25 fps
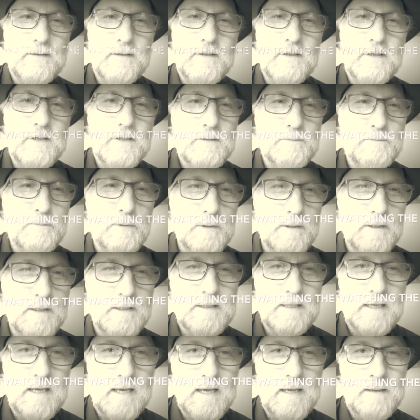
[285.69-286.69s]
and just put the
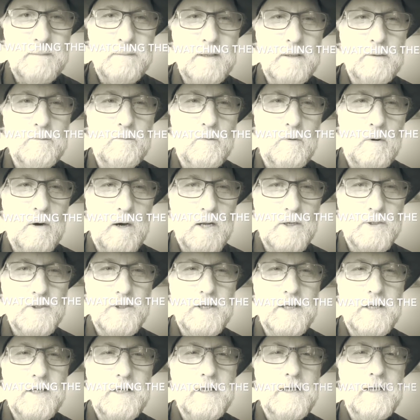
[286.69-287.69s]
time in
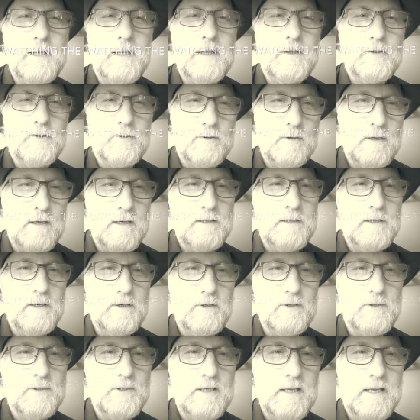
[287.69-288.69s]
watching it and trying to
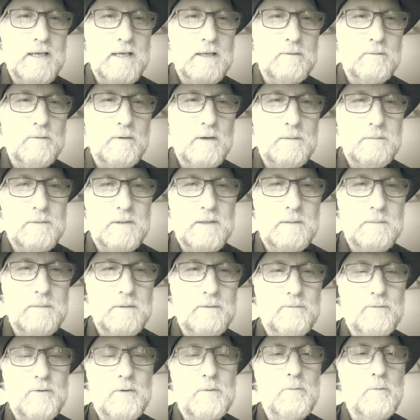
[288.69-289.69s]
understand where I'm
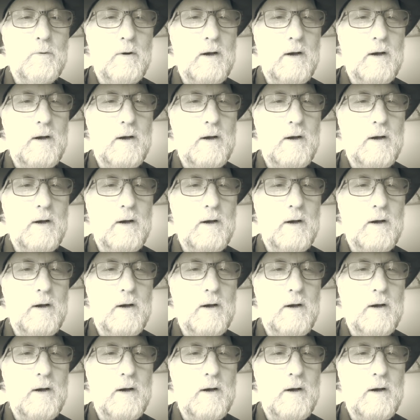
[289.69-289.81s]
coming from,